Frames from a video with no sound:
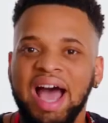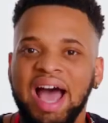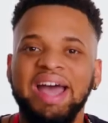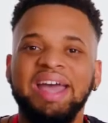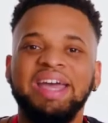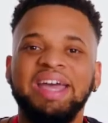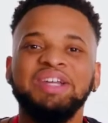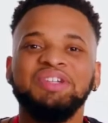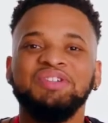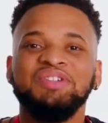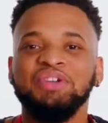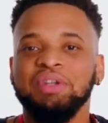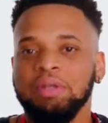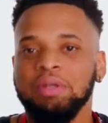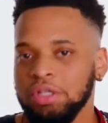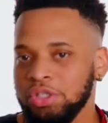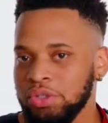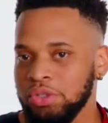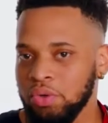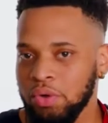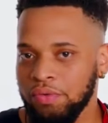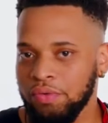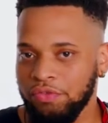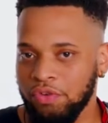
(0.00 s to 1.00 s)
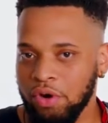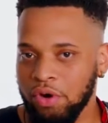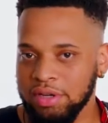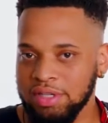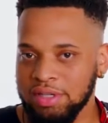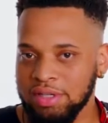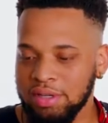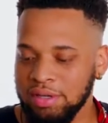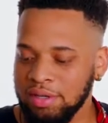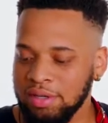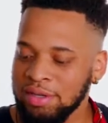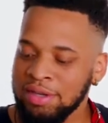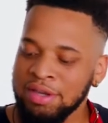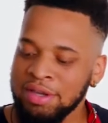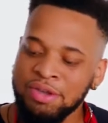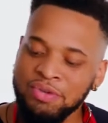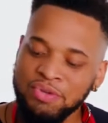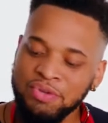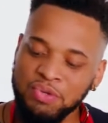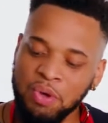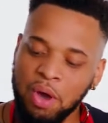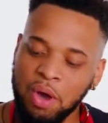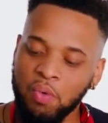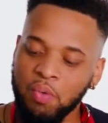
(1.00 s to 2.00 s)
I hate traditional frosting,
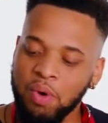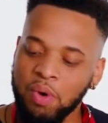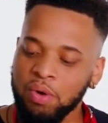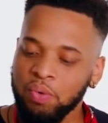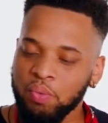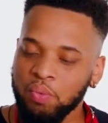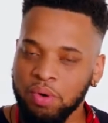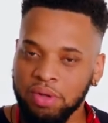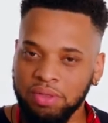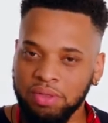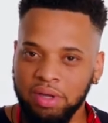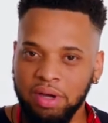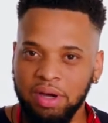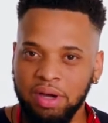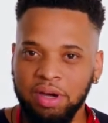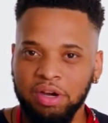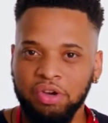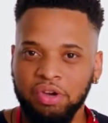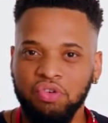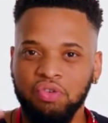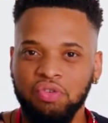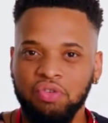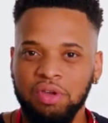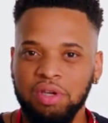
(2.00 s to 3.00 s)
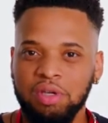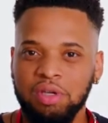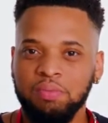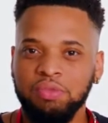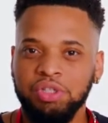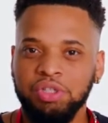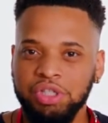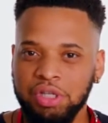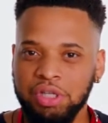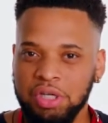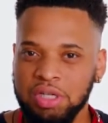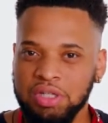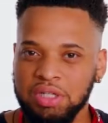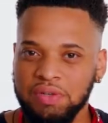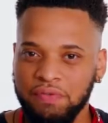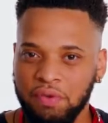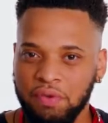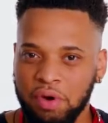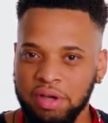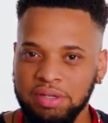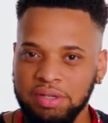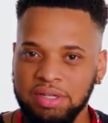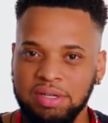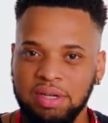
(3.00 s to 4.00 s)
so I went with a cream cheese
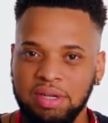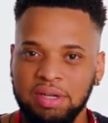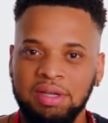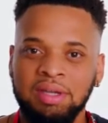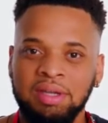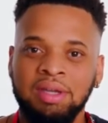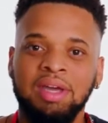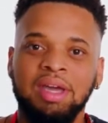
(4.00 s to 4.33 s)
frosting